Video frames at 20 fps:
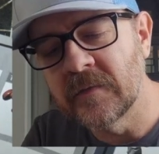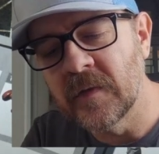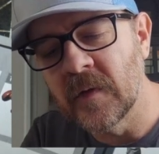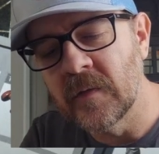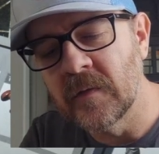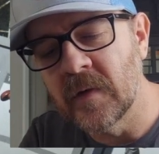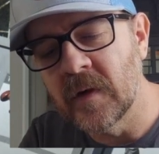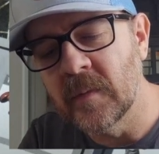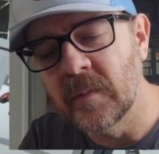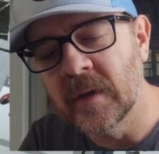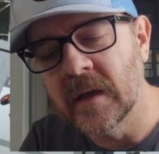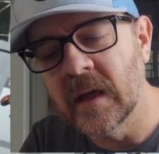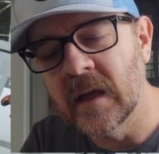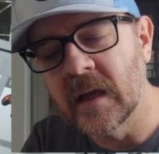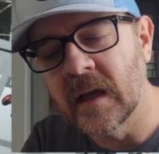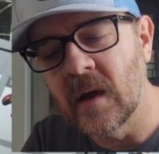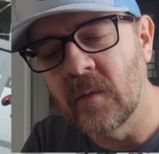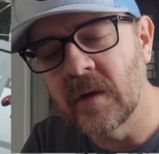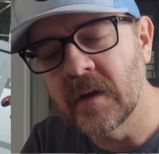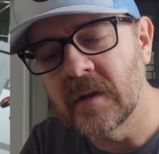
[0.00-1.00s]
from the very
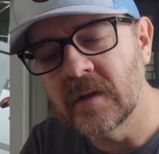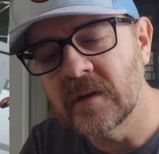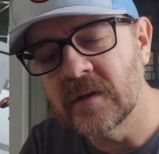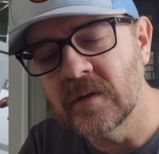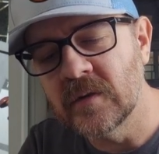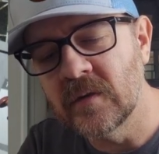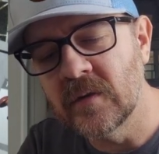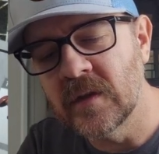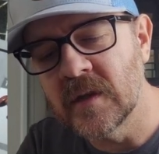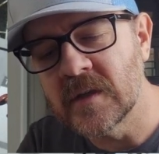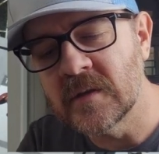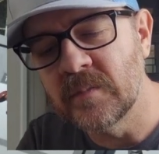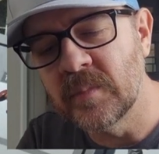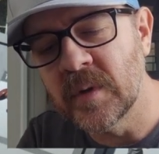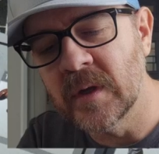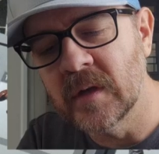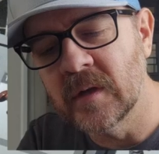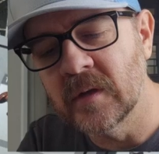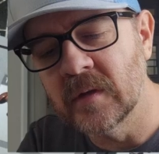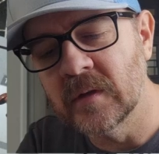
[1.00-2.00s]
beginning, I want to do this
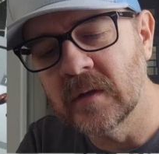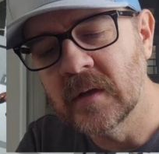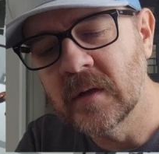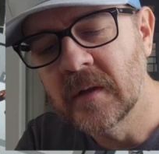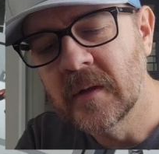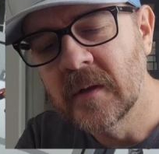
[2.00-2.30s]
build.